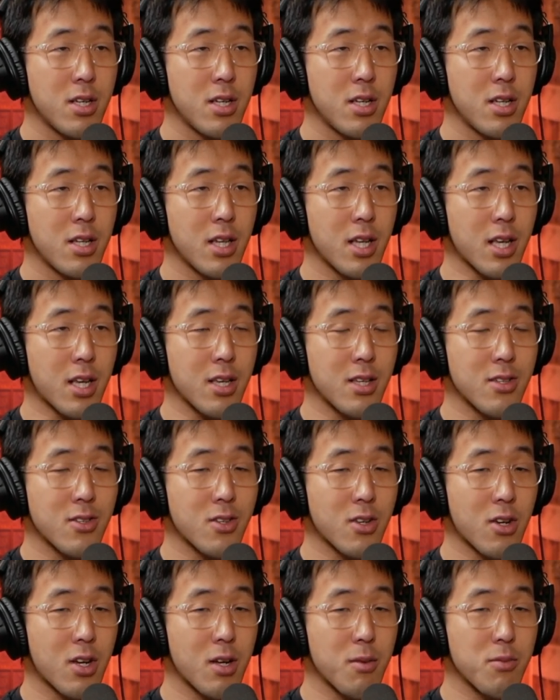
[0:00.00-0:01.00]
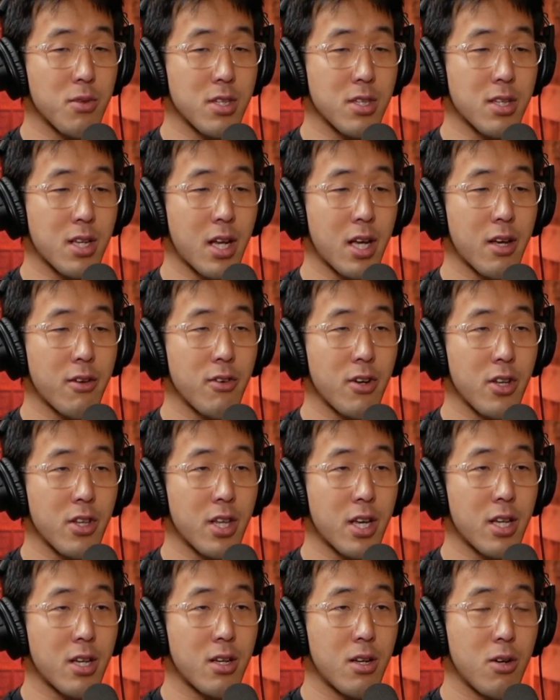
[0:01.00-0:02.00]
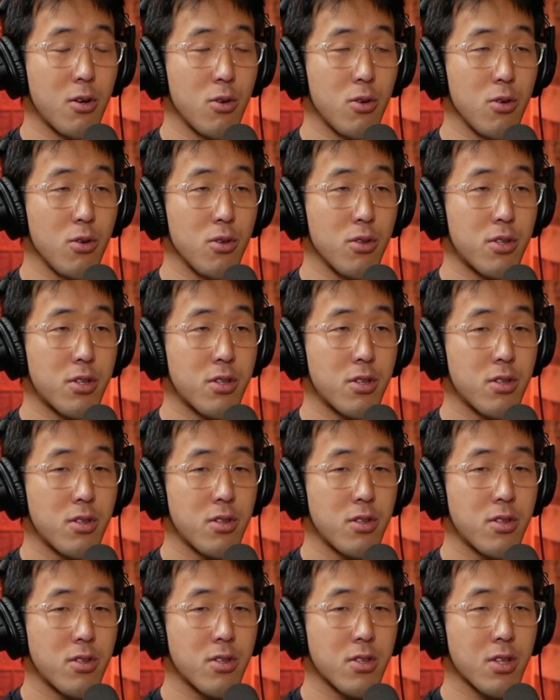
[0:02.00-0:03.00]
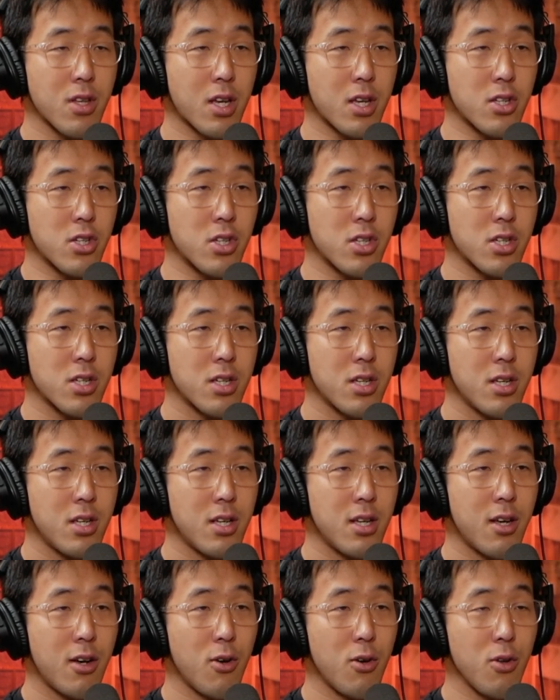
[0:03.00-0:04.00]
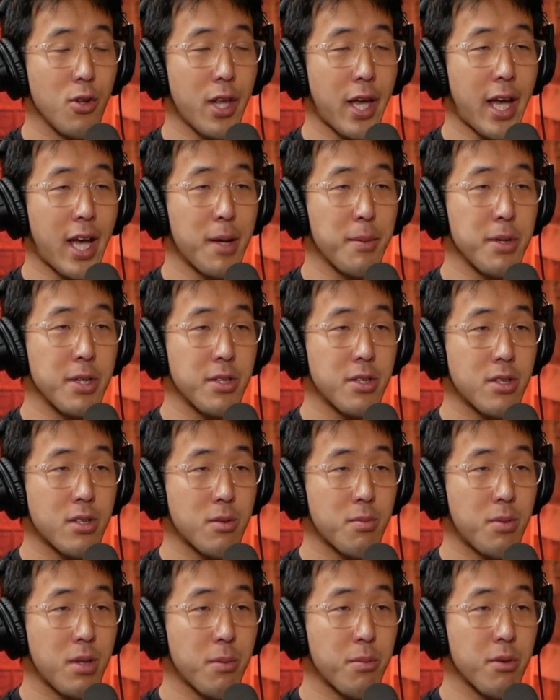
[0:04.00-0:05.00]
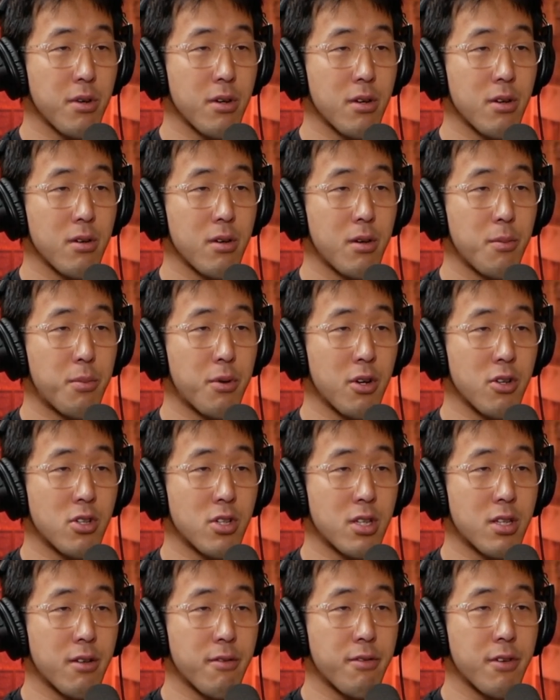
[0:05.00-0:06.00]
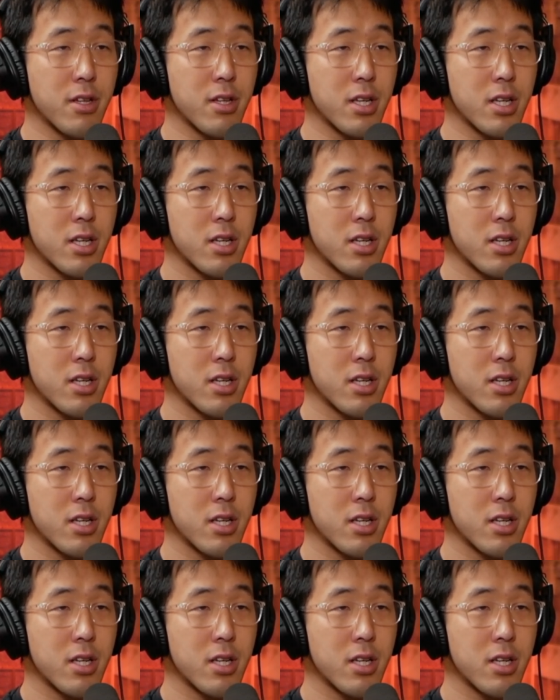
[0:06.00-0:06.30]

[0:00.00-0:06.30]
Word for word: Like Instagram doesn't have all that old sludge, yeah. old habits. People approach it differently.